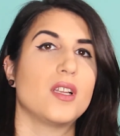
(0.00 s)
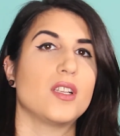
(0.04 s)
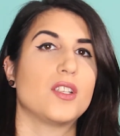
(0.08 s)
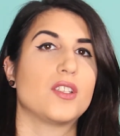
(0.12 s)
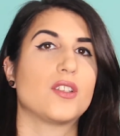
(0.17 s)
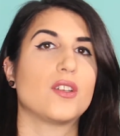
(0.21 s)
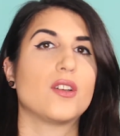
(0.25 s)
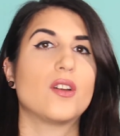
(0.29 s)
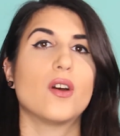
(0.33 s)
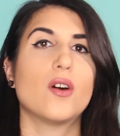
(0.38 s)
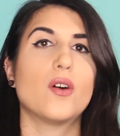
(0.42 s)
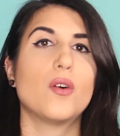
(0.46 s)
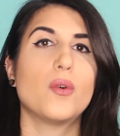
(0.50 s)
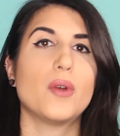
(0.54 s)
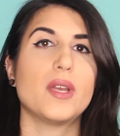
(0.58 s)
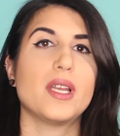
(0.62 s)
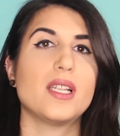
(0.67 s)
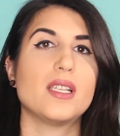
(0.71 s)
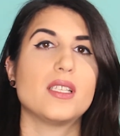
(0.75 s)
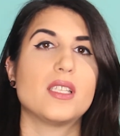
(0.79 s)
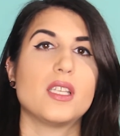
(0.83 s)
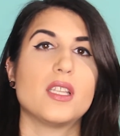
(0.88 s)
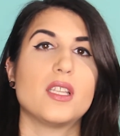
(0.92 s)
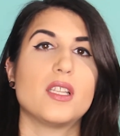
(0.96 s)
to go
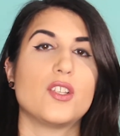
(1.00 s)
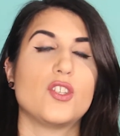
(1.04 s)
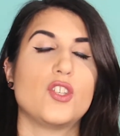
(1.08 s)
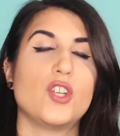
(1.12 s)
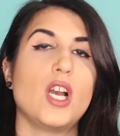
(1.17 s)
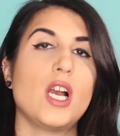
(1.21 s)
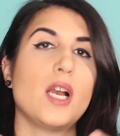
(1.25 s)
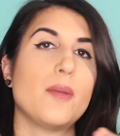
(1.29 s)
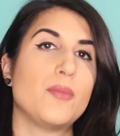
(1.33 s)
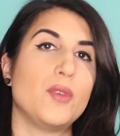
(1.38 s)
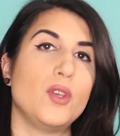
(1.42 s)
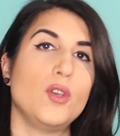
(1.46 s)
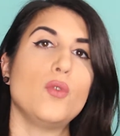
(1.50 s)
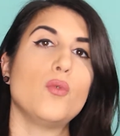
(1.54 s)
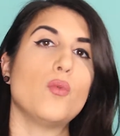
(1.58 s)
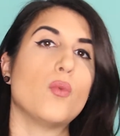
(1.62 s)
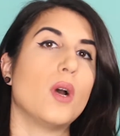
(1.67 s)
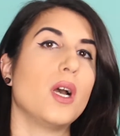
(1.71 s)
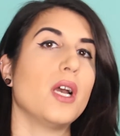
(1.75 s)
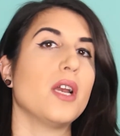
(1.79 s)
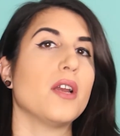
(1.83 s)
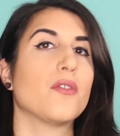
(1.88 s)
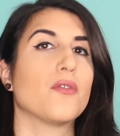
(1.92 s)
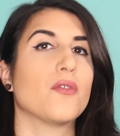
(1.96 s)
into the job you
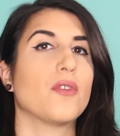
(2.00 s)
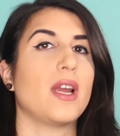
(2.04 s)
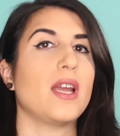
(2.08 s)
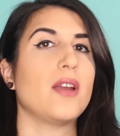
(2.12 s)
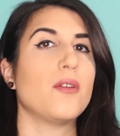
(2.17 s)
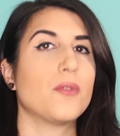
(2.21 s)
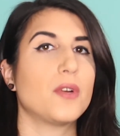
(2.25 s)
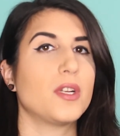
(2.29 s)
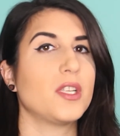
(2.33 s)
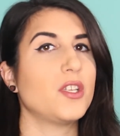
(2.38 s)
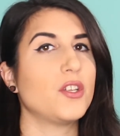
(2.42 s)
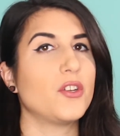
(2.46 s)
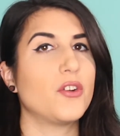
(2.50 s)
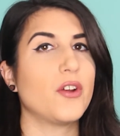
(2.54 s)
want right when you